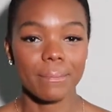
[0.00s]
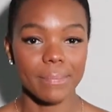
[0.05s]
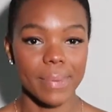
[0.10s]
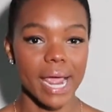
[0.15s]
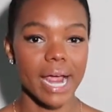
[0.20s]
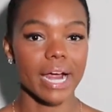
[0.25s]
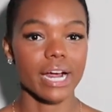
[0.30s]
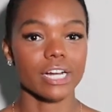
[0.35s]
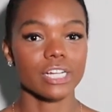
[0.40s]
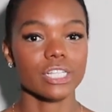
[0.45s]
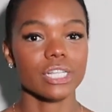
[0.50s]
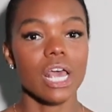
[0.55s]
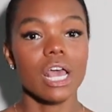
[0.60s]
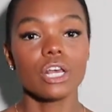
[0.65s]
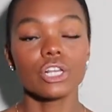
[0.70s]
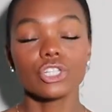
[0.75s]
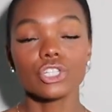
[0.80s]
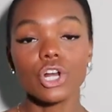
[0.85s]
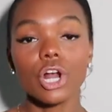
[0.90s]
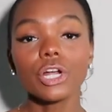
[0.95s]
Bears.
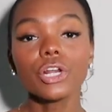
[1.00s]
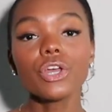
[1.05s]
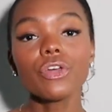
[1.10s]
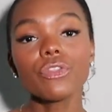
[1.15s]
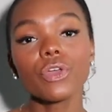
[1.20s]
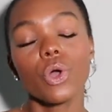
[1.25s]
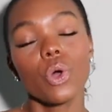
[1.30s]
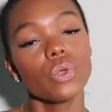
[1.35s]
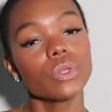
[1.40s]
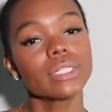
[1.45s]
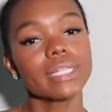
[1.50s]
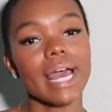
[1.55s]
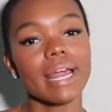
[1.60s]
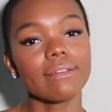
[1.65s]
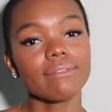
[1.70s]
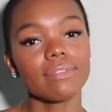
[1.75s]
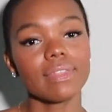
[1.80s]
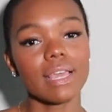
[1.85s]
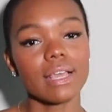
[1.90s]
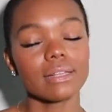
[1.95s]
Starting on the Colts
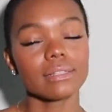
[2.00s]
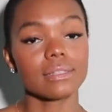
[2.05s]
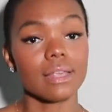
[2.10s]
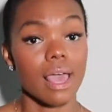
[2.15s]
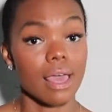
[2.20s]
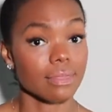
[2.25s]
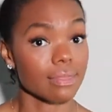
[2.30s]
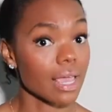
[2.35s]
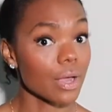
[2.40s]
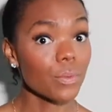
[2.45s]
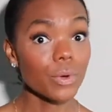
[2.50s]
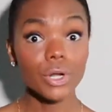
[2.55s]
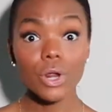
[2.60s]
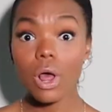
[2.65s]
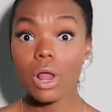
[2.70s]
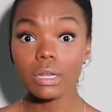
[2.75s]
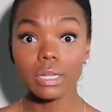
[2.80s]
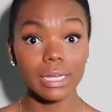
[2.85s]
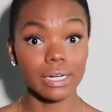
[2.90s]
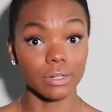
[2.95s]
side of things, they went
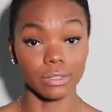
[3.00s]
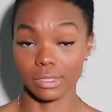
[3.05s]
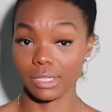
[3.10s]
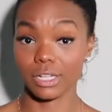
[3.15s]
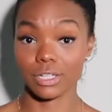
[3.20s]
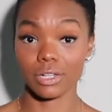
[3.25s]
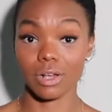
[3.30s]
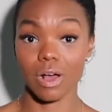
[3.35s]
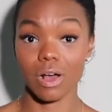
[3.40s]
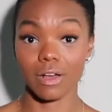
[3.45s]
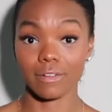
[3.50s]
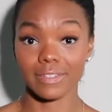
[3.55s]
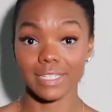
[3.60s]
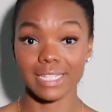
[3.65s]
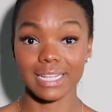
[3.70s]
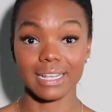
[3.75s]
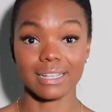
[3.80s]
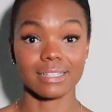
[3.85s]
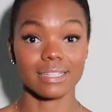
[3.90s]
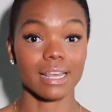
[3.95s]
all in on this
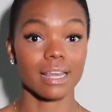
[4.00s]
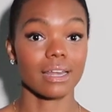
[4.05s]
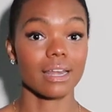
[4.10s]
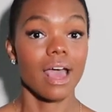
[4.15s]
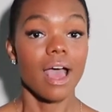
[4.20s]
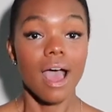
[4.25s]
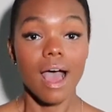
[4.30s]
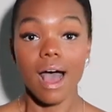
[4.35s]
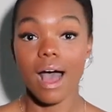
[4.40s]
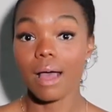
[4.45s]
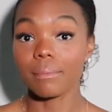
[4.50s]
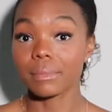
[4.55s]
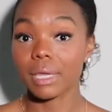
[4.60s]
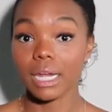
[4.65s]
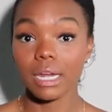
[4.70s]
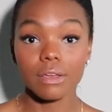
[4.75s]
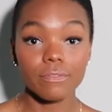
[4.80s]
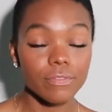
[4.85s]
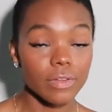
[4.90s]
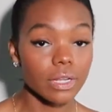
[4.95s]
offseason,
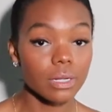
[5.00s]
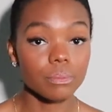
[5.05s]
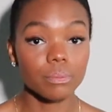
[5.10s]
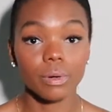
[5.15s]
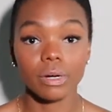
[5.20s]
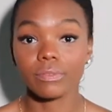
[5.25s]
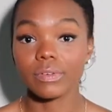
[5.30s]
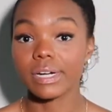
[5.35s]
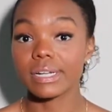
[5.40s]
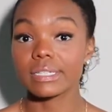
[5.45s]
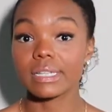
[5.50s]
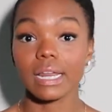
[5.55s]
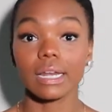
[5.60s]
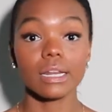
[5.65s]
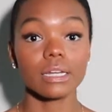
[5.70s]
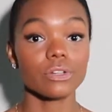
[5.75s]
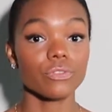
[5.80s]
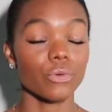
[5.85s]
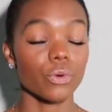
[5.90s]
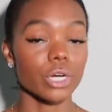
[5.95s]
getting Phillip Rivers,
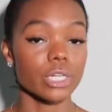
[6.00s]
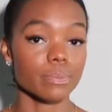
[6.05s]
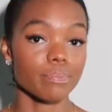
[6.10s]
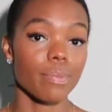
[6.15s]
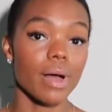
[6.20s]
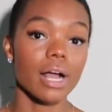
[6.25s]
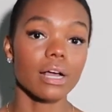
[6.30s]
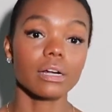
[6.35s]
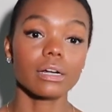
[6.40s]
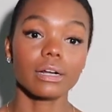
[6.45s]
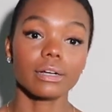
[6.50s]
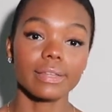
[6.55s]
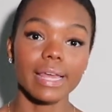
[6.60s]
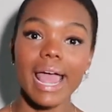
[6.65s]
getting DeForest Buckner.